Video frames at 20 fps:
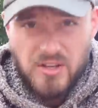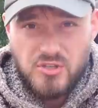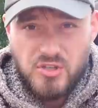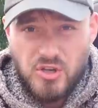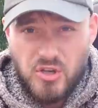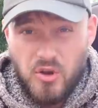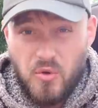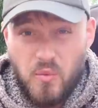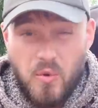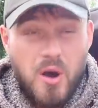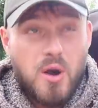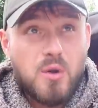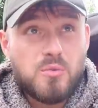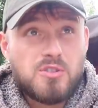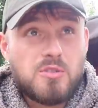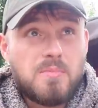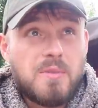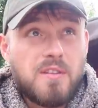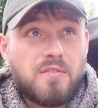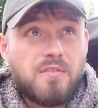Took a while,
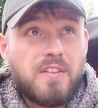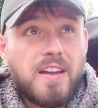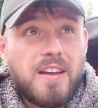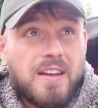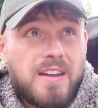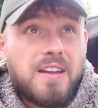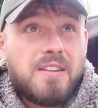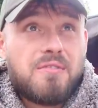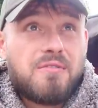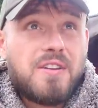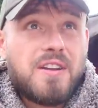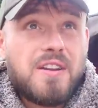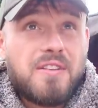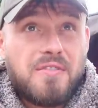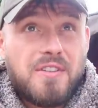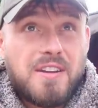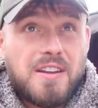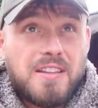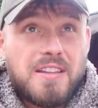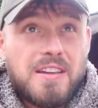to be fair, it really
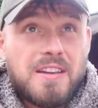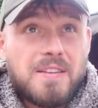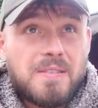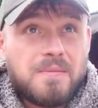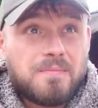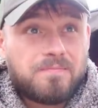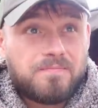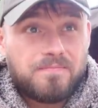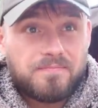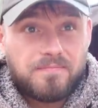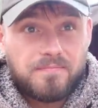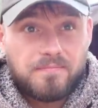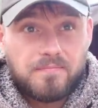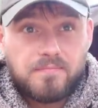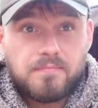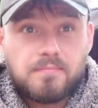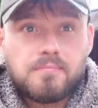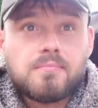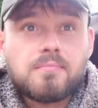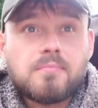really did.
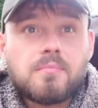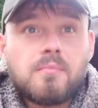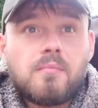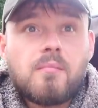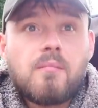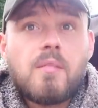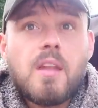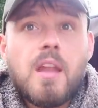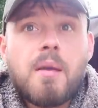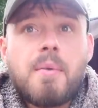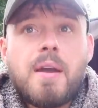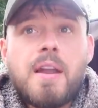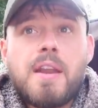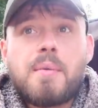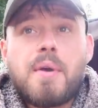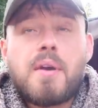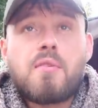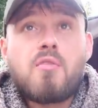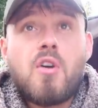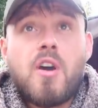But
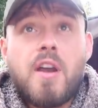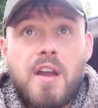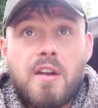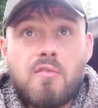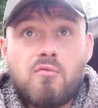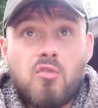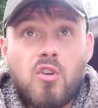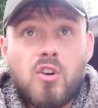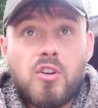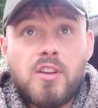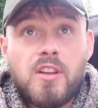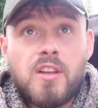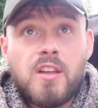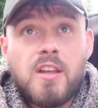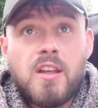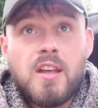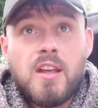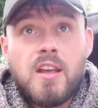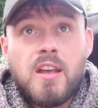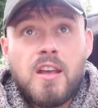anyway, right hand rod,
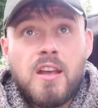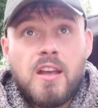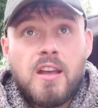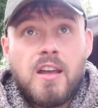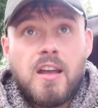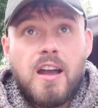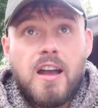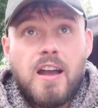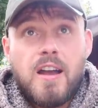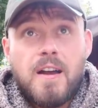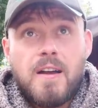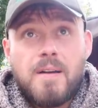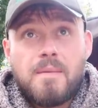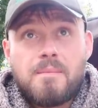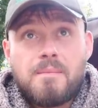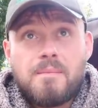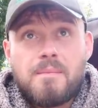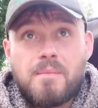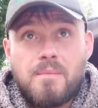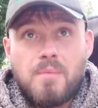
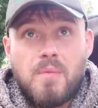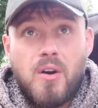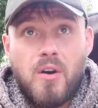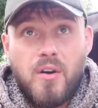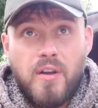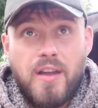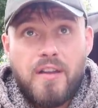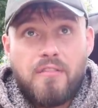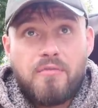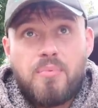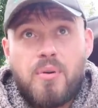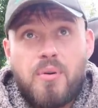I have